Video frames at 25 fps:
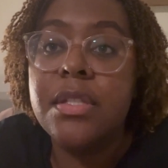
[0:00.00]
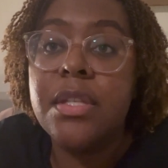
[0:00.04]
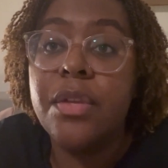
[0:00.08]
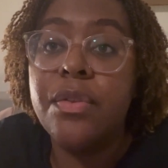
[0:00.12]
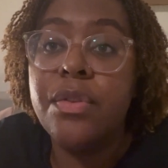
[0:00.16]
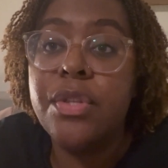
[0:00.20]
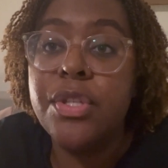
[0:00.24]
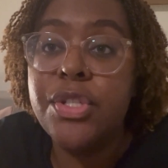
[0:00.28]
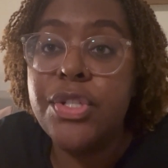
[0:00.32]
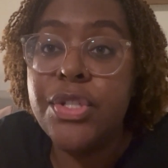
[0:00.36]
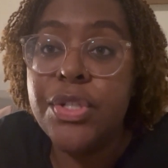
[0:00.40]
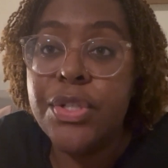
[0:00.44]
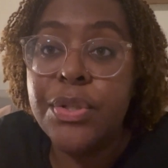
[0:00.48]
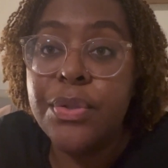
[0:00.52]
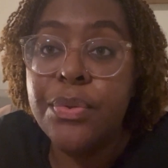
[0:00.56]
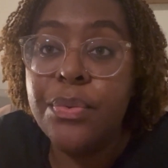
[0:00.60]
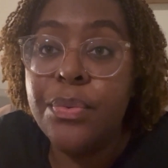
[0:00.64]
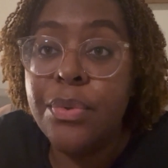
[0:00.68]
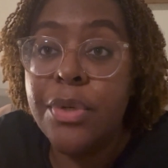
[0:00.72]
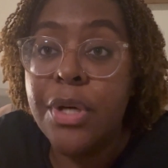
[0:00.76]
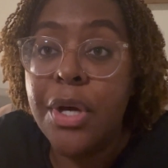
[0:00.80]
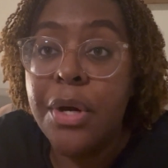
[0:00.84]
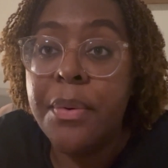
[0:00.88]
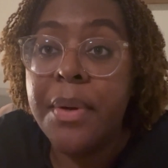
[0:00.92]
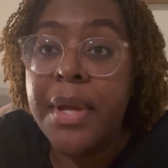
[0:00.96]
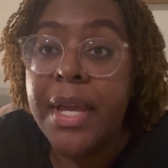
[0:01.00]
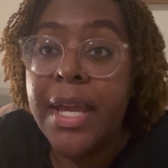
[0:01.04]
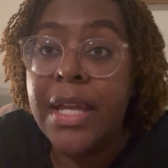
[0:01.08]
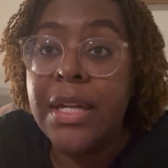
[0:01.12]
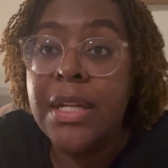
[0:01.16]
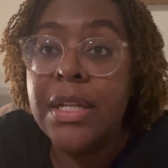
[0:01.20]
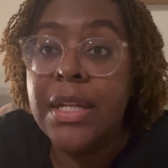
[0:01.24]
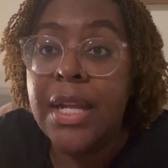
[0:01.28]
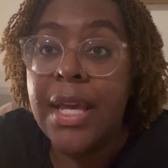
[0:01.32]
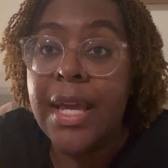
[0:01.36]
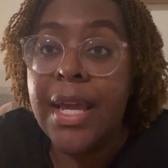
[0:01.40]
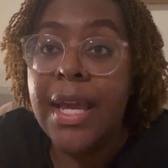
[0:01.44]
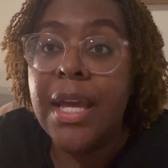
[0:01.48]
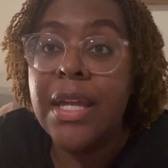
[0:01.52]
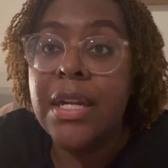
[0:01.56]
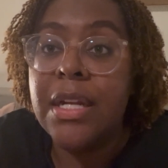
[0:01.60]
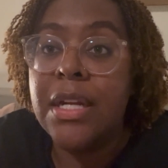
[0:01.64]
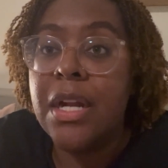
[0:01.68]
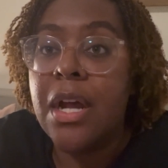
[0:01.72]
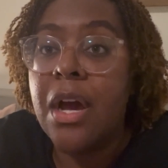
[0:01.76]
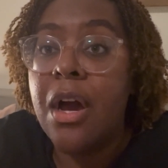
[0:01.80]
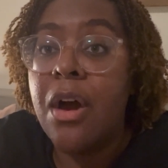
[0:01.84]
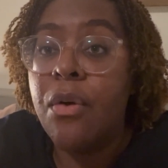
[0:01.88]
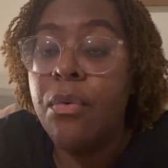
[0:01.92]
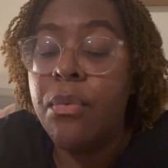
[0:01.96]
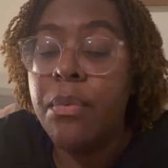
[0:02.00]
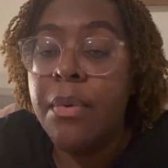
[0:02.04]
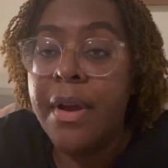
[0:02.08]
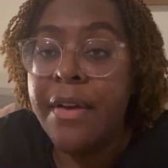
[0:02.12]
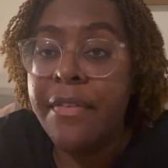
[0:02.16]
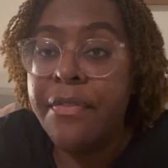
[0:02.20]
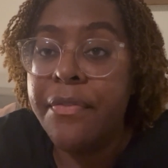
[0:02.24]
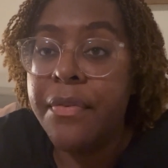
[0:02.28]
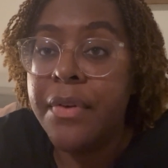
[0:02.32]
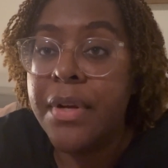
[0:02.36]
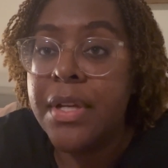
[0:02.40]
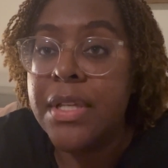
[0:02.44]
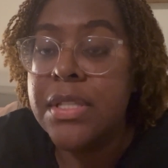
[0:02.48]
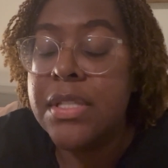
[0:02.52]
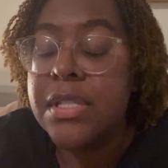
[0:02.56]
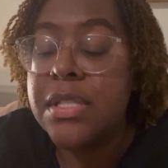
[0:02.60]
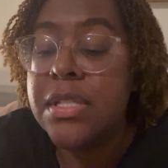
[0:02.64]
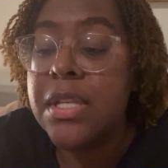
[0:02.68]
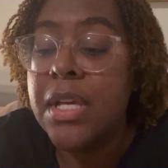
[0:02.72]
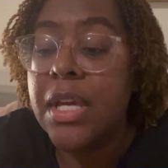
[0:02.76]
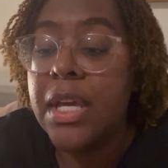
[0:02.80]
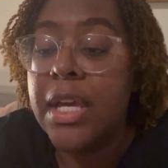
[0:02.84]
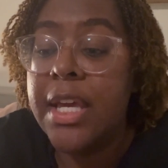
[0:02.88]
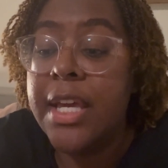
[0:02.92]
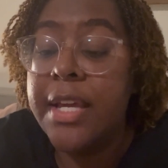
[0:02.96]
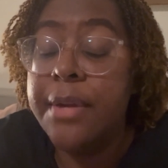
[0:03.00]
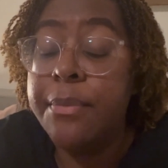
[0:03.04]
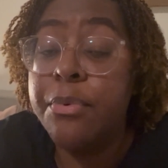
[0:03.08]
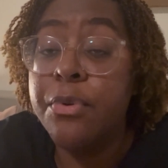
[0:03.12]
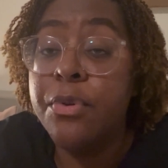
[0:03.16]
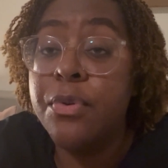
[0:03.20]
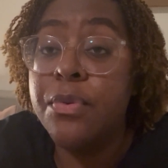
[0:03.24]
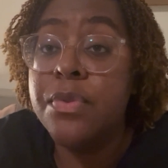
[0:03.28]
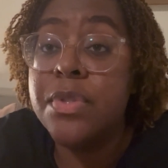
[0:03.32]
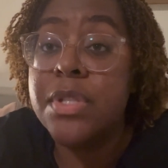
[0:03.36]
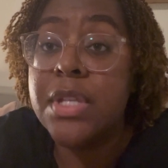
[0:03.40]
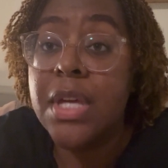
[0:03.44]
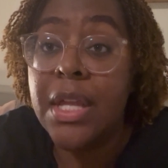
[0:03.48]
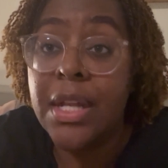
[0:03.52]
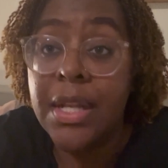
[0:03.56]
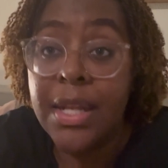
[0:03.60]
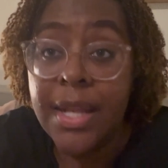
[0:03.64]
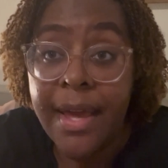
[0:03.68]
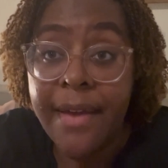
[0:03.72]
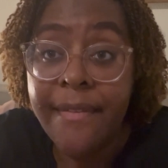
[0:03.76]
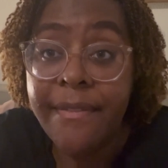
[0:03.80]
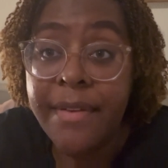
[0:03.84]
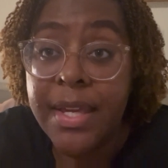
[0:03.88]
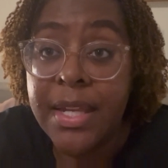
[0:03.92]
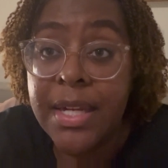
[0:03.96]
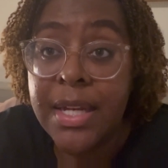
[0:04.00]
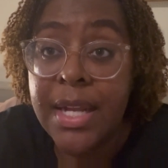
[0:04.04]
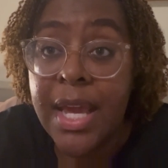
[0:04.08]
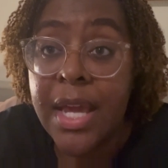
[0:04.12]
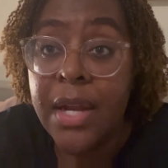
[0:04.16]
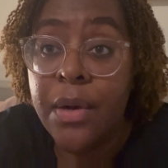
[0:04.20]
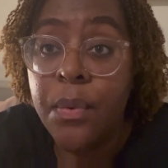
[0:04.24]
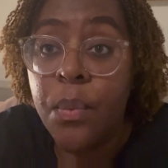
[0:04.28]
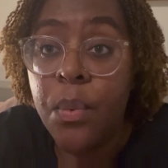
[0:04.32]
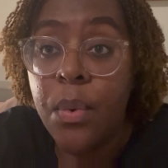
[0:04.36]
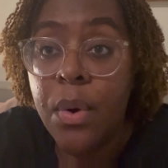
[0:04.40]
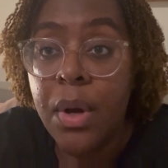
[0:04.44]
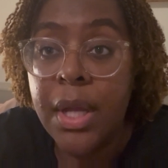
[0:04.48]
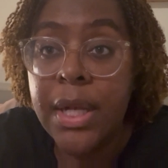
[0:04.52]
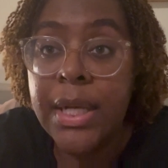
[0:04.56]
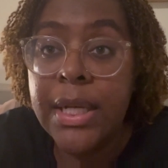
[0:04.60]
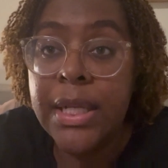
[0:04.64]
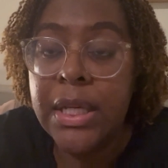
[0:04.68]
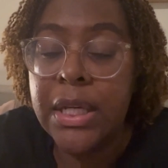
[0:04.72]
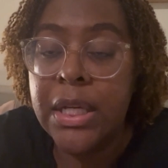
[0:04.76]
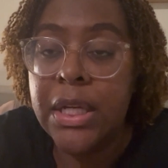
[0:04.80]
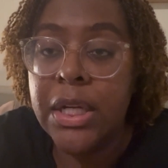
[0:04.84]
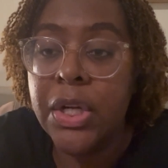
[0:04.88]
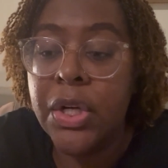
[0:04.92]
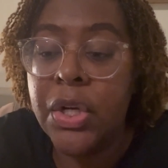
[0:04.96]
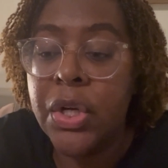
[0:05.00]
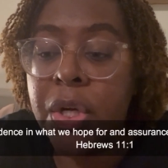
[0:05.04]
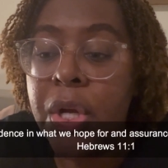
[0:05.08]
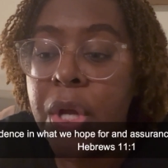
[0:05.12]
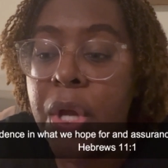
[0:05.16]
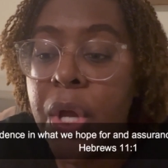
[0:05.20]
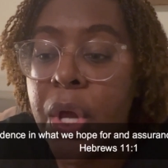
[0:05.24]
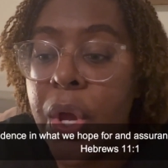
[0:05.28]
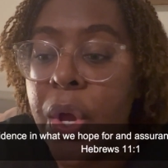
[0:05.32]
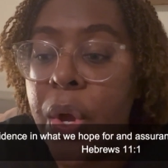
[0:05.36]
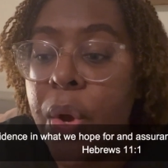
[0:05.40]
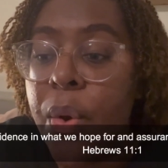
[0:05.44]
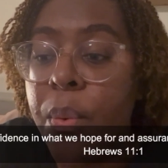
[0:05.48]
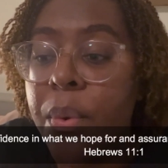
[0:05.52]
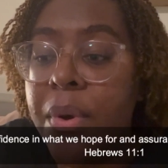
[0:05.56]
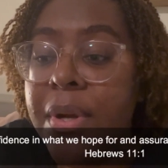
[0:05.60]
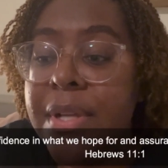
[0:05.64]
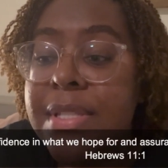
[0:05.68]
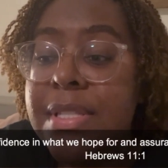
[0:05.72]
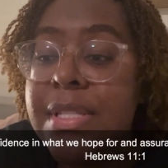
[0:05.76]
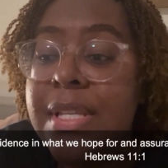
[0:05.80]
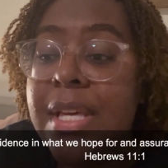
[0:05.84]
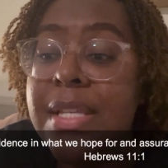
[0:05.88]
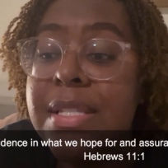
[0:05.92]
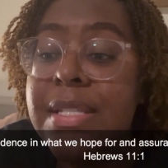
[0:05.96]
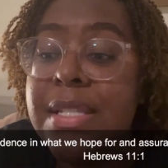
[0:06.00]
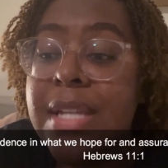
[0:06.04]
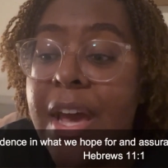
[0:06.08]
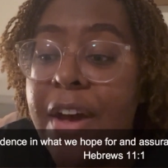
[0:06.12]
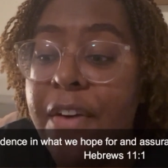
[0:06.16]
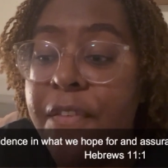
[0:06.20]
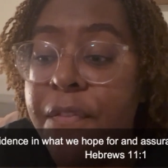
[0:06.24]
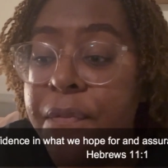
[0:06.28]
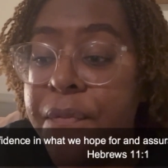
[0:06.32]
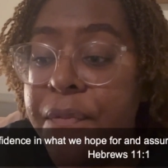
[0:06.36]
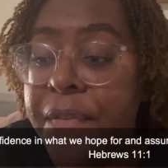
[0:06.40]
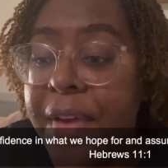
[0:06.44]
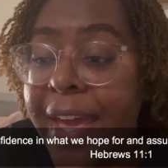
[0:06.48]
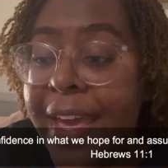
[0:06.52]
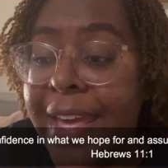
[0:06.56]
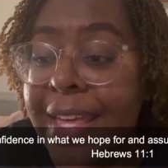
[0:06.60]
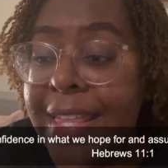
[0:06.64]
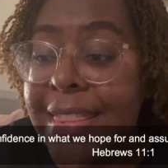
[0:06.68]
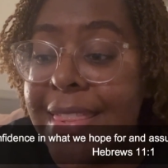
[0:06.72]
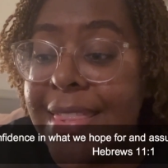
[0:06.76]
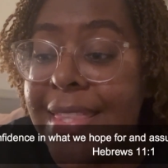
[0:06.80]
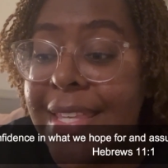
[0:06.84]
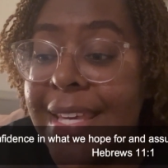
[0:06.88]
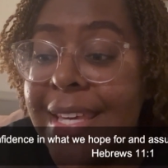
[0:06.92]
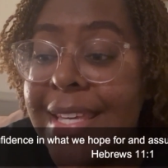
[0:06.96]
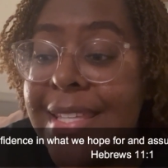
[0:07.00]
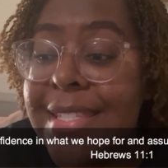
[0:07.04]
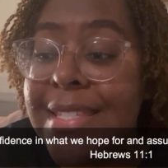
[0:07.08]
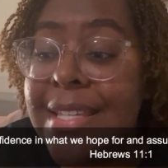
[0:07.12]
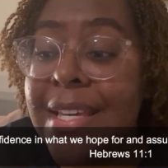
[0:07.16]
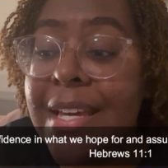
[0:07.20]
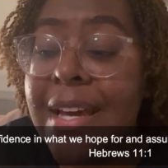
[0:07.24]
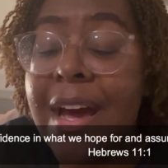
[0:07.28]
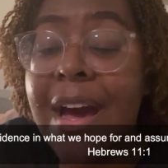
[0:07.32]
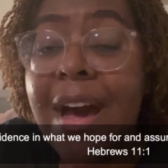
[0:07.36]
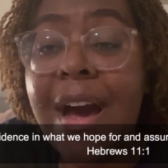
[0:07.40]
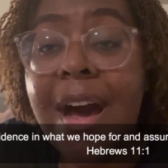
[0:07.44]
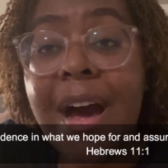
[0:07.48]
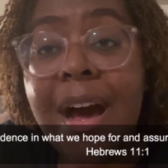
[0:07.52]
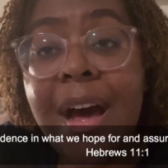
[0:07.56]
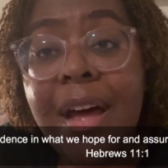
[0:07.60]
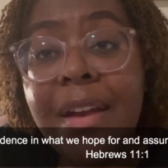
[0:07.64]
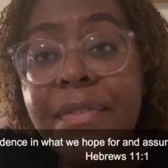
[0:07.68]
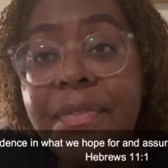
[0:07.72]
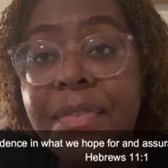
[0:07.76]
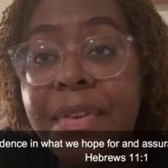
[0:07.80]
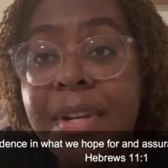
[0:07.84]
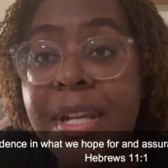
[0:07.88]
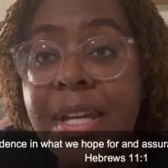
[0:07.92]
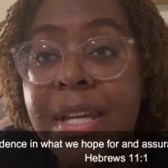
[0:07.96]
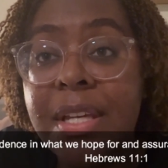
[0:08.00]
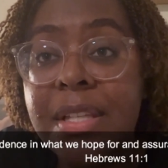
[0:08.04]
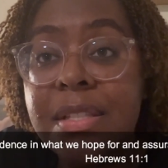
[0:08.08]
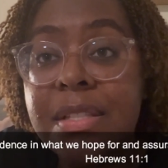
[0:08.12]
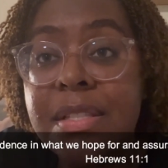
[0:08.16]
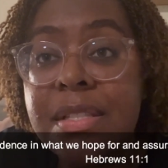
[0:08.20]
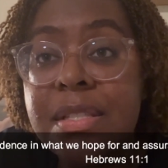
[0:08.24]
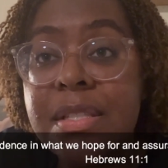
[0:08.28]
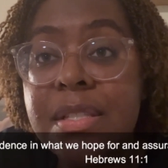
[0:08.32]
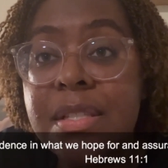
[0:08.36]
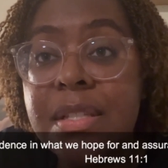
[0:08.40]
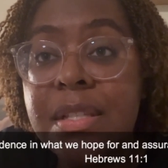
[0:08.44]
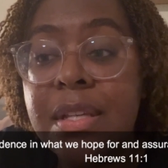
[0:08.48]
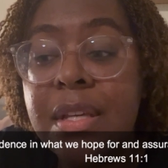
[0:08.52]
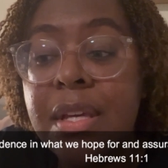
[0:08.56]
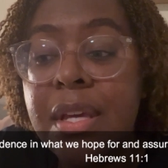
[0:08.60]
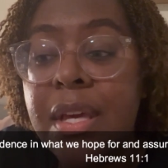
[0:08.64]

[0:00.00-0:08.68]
So the two go hand in hand, and I'll reference Hebrews 11 and 1 here, where it says, Now faith is confidence